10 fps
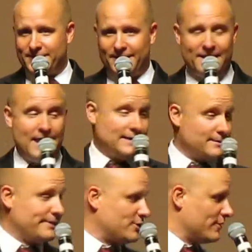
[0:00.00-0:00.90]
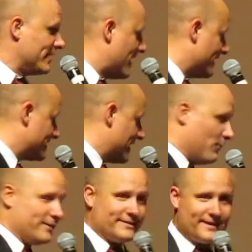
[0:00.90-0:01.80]
And to be totally honest, that
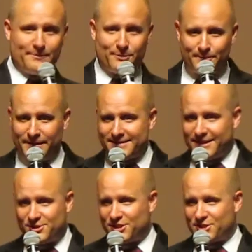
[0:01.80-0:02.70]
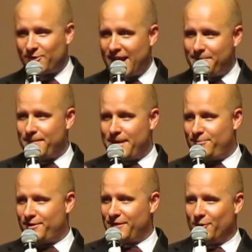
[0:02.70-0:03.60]
wasn't on purpose. It just so happened that
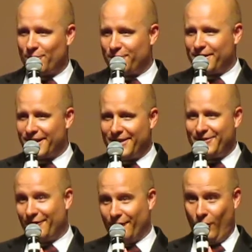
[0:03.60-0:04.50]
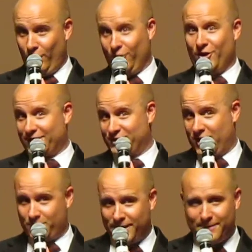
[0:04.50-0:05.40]
putting the order together, oh look, a
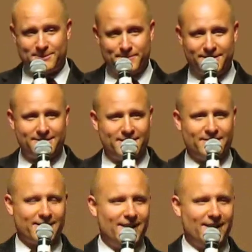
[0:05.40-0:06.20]
John Williams piece to end the